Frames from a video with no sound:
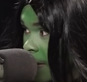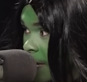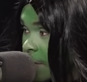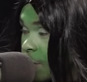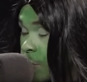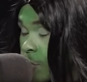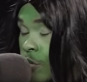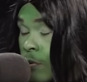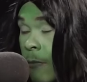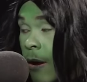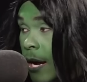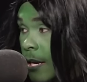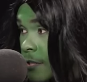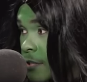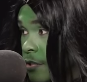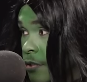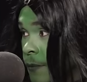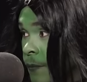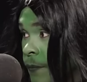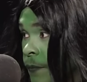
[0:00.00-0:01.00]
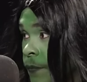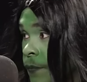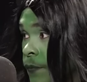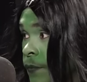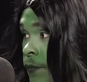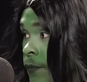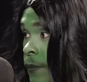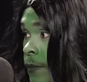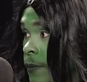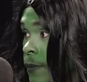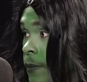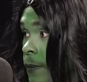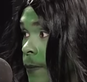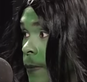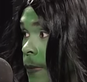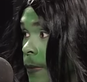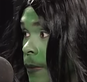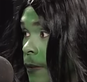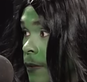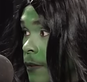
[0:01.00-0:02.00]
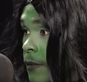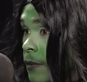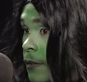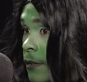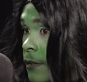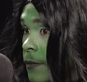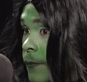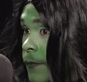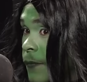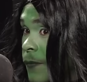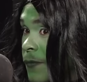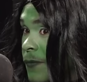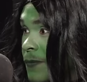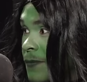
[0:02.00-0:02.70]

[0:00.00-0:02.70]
It's too much. It's the smell or the sound. It's very.